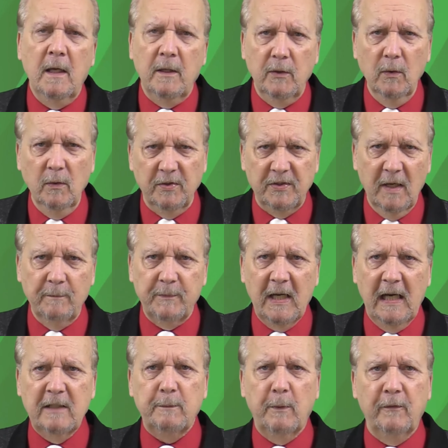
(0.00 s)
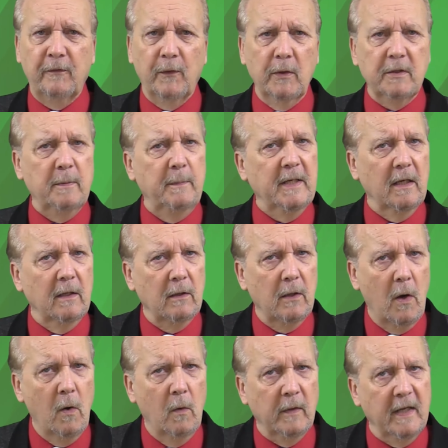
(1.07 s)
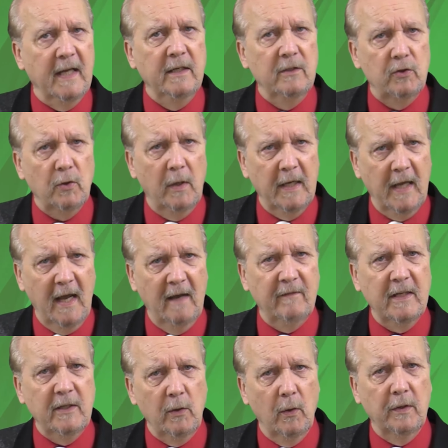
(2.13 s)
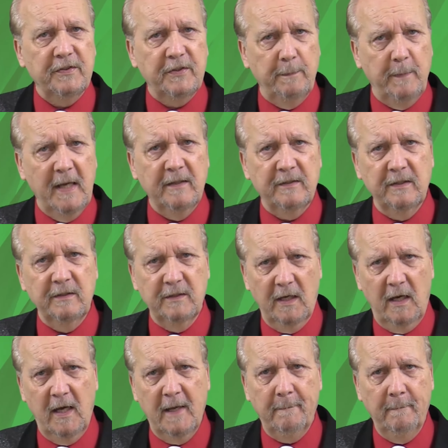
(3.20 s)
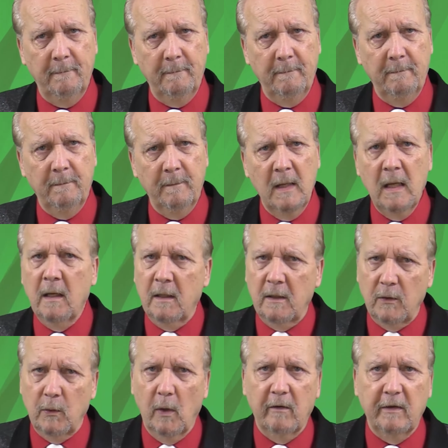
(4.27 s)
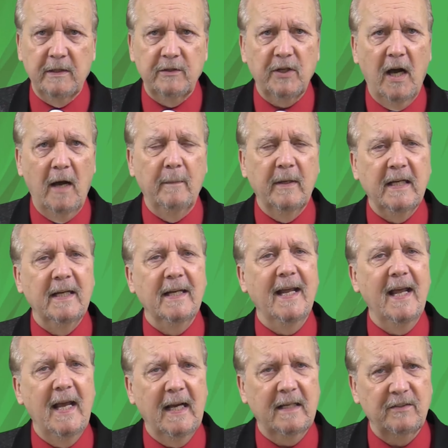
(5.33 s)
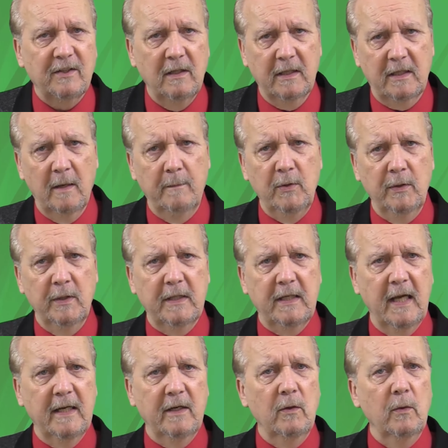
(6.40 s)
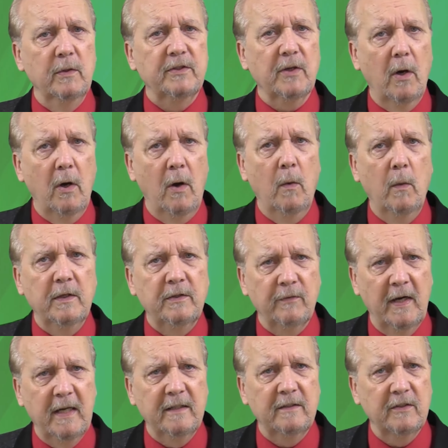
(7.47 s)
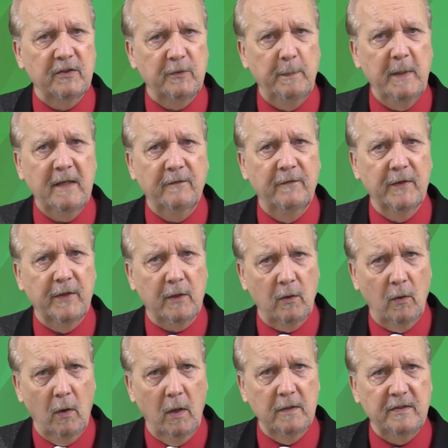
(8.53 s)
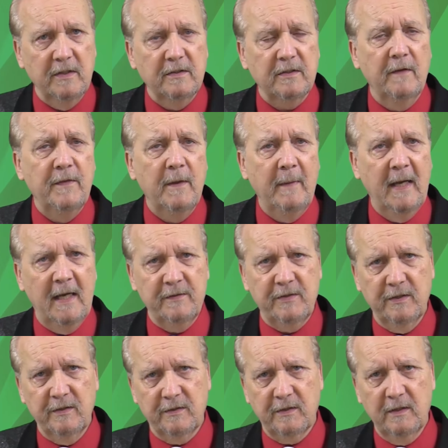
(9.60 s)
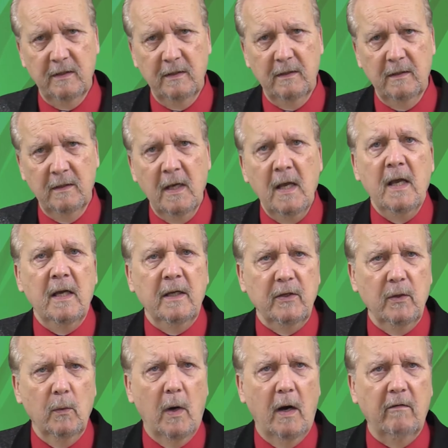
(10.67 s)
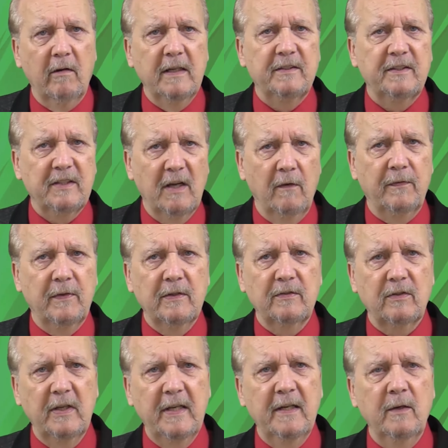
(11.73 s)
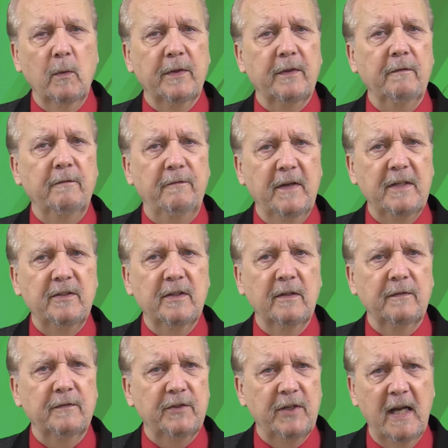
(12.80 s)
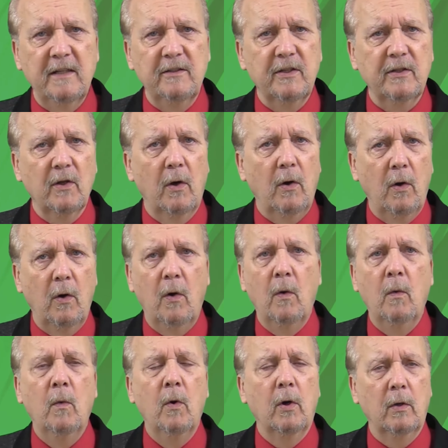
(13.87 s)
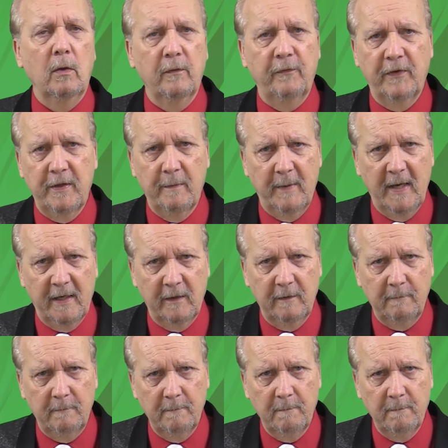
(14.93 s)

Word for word: You sometimes prefer to be alone and enjoy having your space and time. You are a charming and excellent communicator who is always ready to speak for the causes of the masses. You are a selfless leader with a vision of changing the whole world for the better.